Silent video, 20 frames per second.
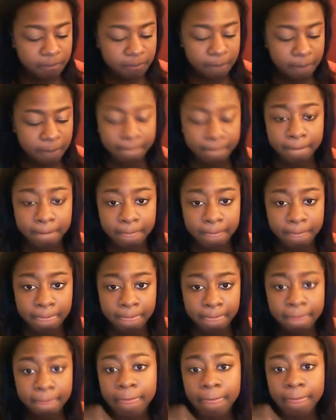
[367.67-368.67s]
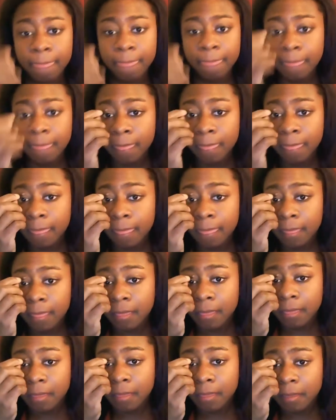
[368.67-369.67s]

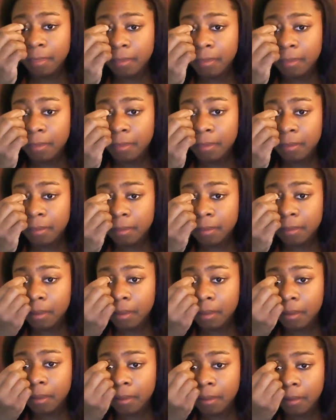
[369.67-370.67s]
(no one is talking)